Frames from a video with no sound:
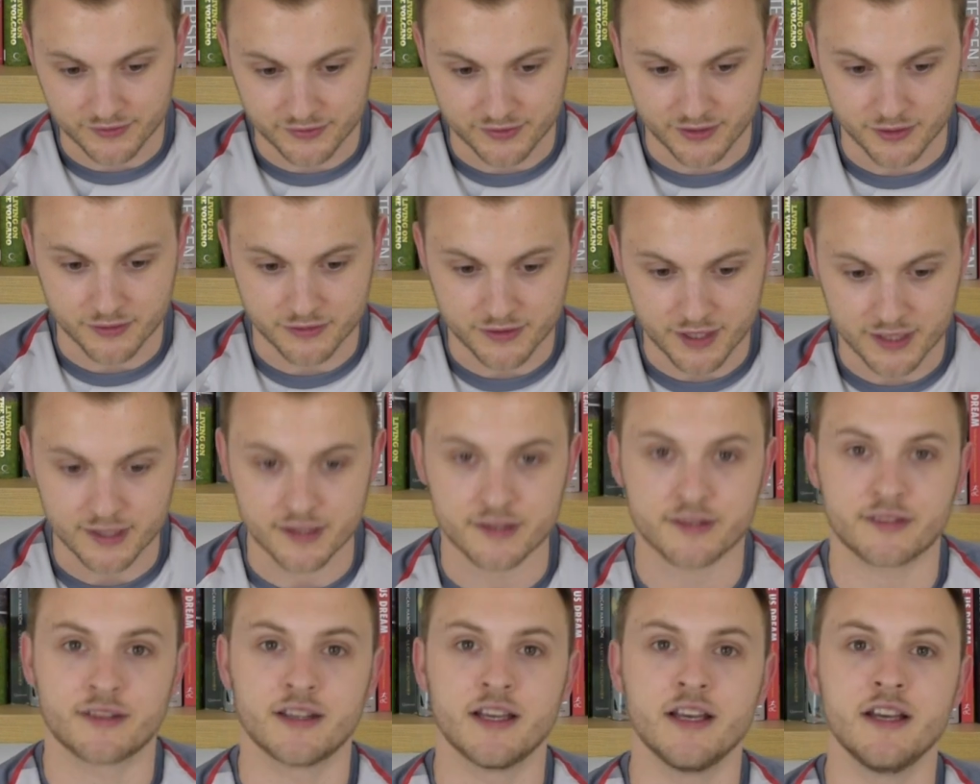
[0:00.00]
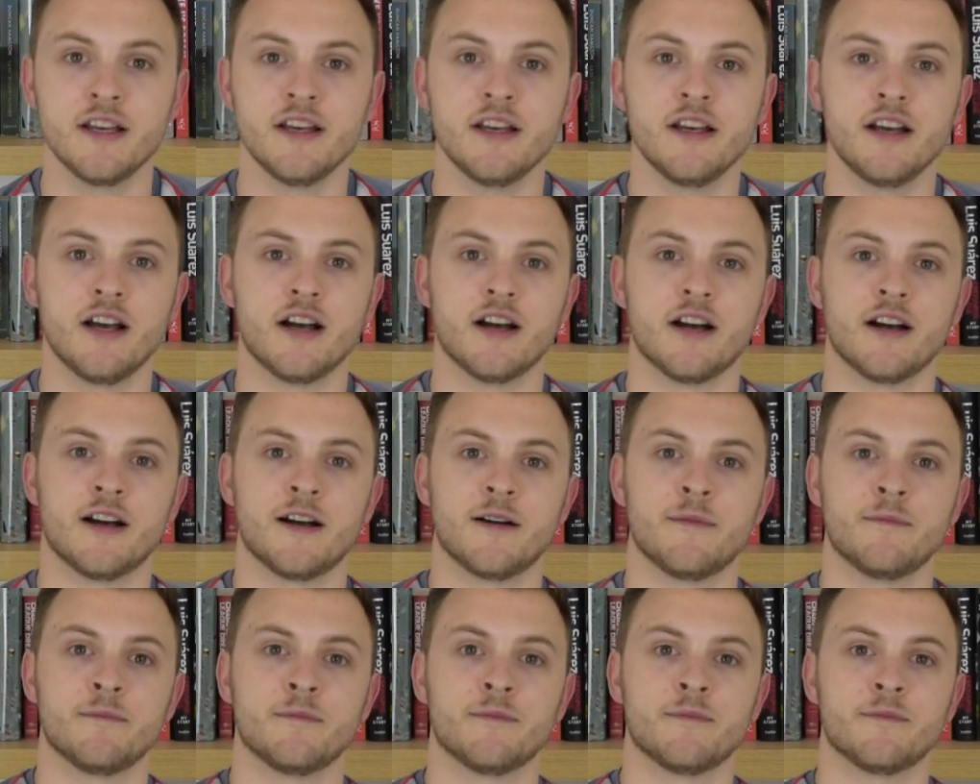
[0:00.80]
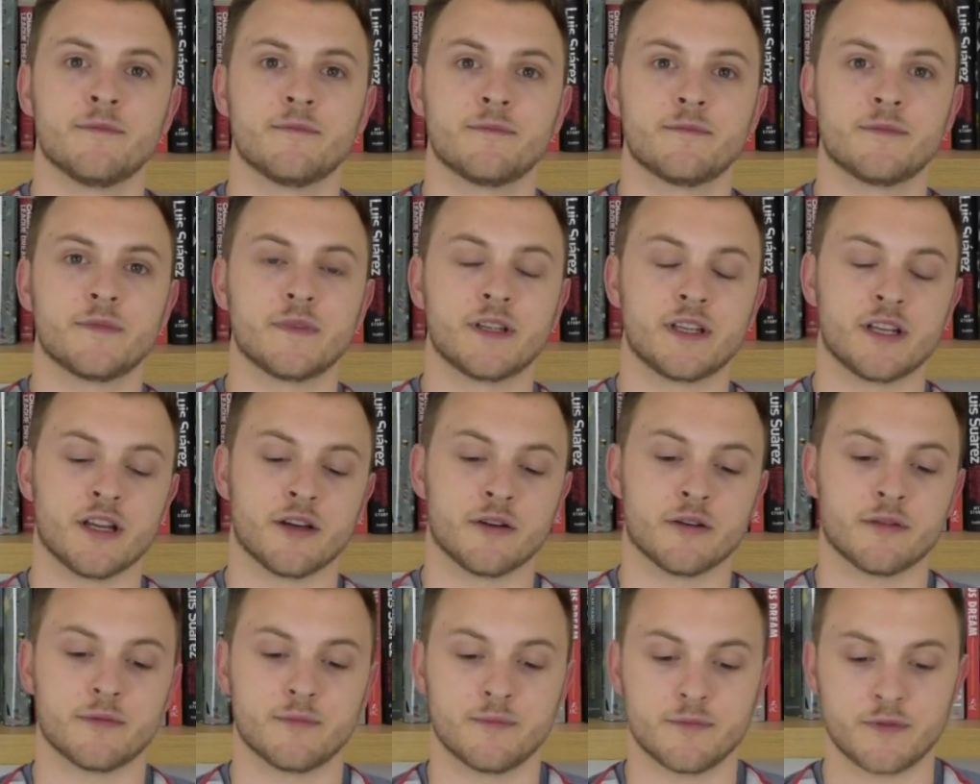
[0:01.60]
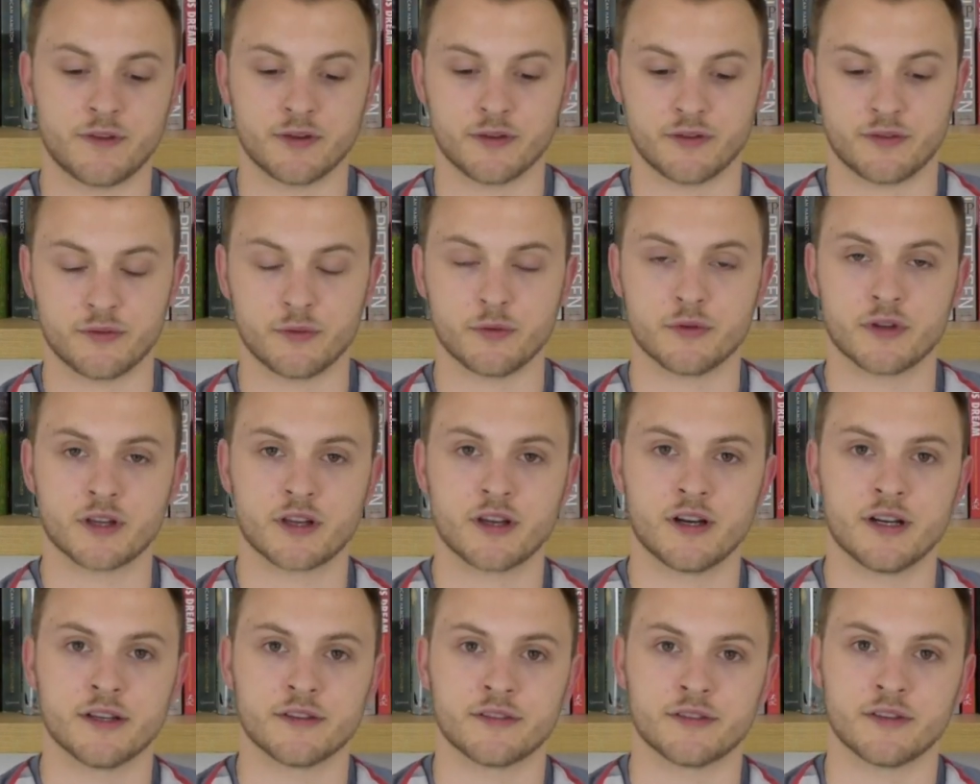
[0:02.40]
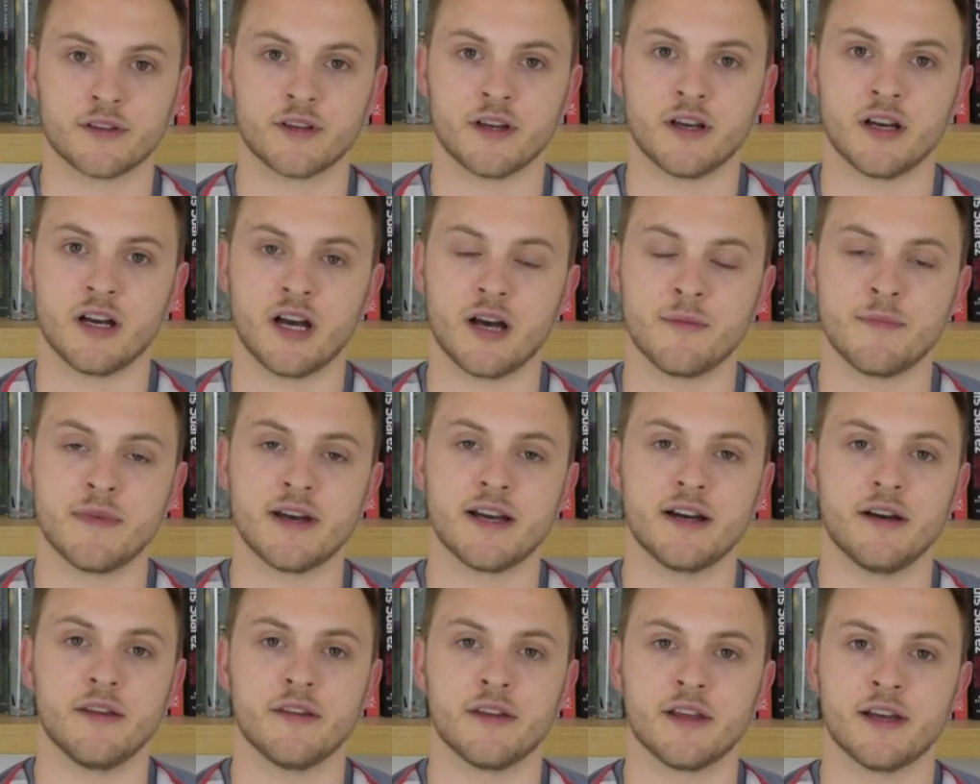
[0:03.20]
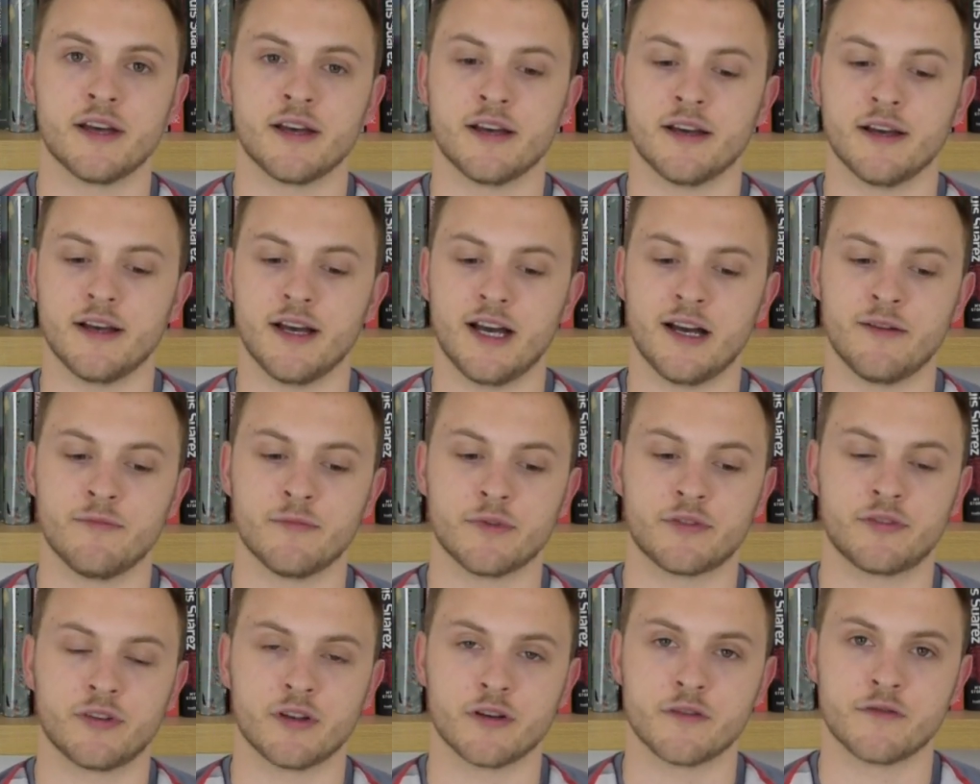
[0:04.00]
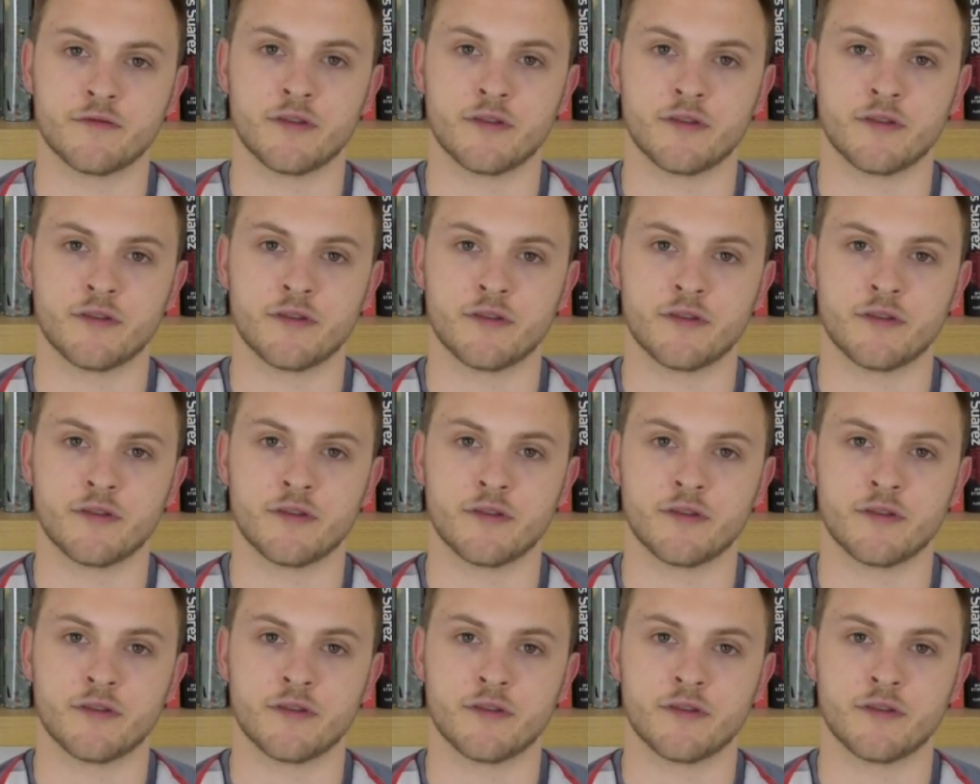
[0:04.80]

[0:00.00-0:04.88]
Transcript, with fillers: So thanks um, you know, to, to all the guys that uh, I met out there and were so